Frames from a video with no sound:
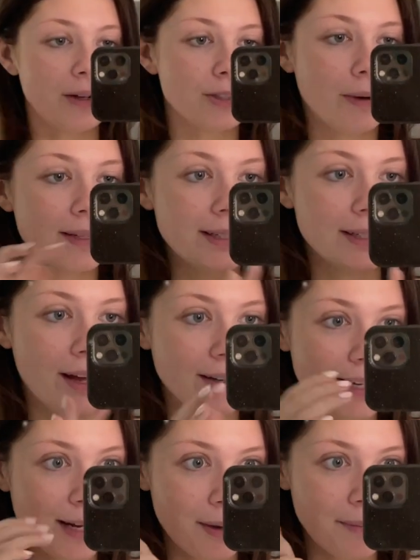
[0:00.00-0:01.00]
Also, I did
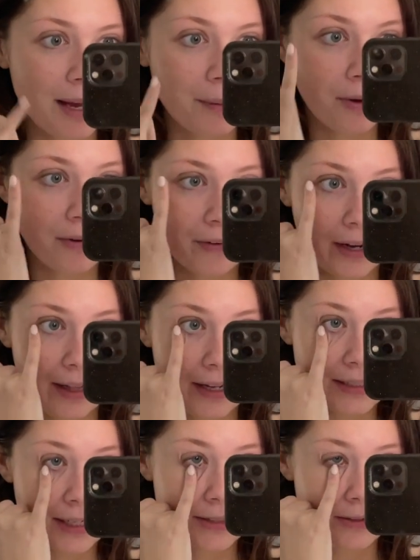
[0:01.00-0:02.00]
not take my makeup off great
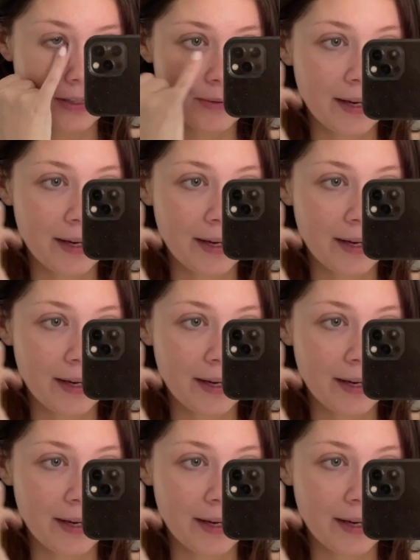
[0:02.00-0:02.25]
last night, so that's